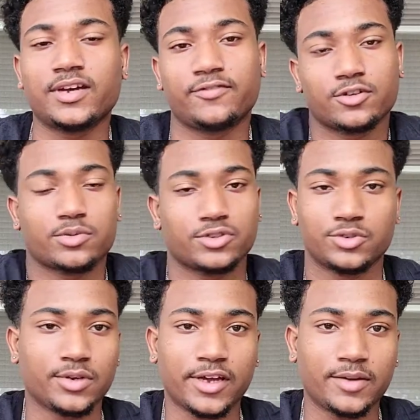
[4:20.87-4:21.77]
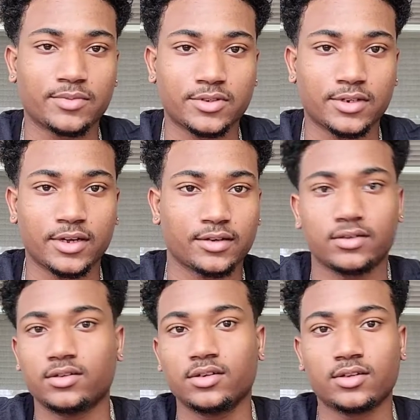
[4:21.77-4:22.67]
first person shooter games, or like
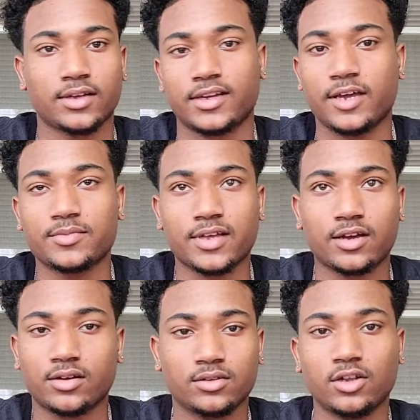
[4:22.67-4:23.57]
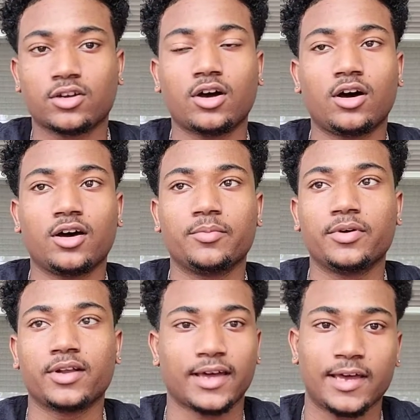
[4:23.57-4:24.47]
games like, not COD,
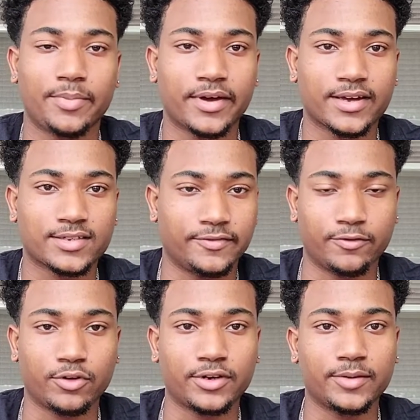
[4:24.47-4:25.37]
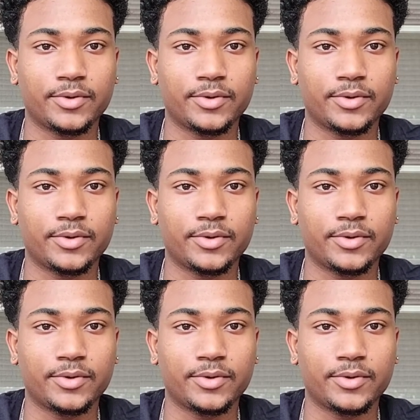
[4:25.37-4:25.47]
but like Apex and Fortnite.